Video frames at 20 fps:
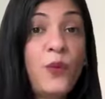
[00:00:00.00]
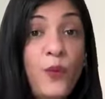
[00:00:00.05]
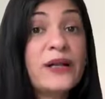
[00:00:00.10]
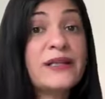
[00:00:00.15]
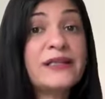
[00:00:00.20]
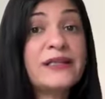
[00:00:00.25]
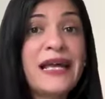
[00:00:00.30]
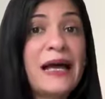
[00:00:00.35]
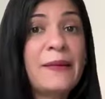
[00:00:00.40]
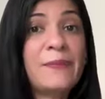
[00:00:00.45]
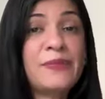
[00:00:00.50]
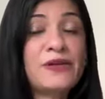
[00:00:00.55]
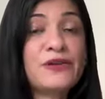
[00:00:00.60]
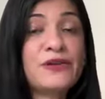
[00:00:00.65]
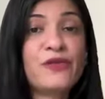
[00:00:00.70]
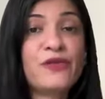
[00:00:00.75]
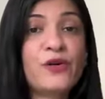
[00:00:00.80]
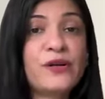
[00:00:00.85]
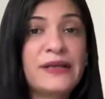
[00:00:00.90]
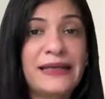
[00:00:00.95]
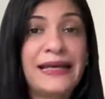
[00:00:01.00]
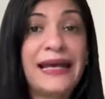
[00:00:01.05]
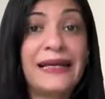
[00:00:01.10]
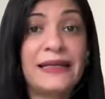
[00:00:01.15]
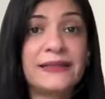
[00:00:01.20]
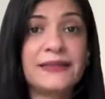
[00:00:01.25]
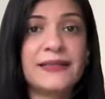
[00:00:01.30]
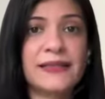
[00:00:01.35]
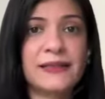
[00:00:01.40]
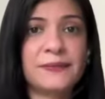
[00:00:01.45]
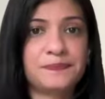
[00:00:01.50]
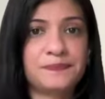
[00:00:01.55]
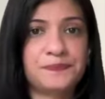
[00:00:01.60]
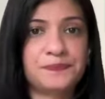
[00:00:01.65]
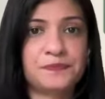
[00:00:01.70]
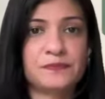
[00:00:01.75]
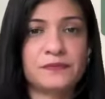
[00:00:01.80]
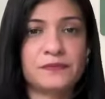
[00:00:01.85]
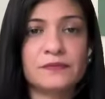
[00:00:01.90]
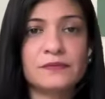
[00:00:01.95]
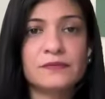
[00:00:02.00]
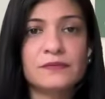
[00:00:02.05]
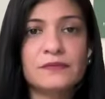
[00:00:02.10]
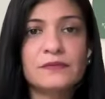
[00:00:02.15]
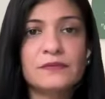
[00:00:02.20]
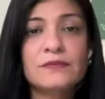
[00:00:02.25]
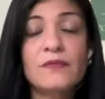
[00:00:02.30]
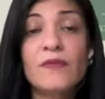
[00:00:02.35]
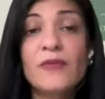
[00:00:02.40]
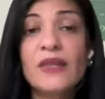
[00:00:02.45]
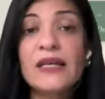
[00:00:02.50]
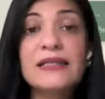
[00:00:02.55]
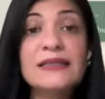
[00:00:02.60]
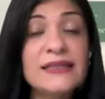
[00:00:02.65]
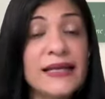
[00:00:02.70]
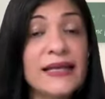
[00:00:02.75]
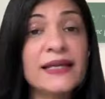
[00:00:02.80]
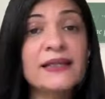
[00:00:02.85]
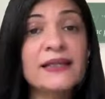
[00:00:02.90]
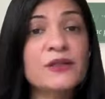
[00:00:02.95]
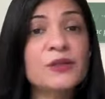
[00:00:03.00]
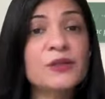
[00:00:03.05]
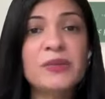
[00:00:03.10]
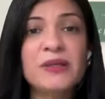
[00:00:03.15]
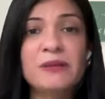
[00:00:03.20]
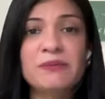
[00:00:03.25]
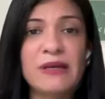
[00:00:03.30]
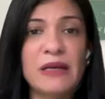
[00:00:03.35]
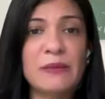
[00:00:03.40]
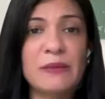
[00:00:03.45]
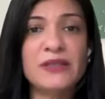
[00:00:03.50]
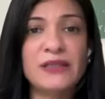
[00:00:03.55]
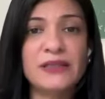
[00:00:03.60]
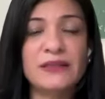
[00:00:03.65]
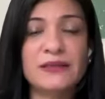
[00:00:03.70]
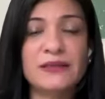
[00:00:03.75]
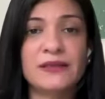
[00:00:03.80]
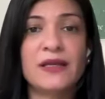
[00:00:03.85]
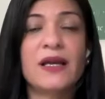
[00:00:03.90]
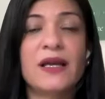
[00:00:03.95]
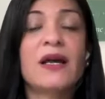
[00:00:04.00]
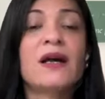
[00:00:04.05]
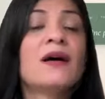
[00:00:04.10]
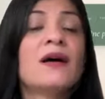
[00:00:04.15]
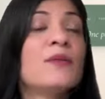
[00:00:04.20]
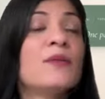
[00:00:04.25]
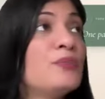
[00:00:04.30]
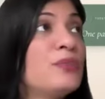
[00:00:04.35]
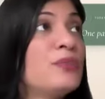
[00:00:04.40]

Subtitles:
what's happened for reality. Second could be memories.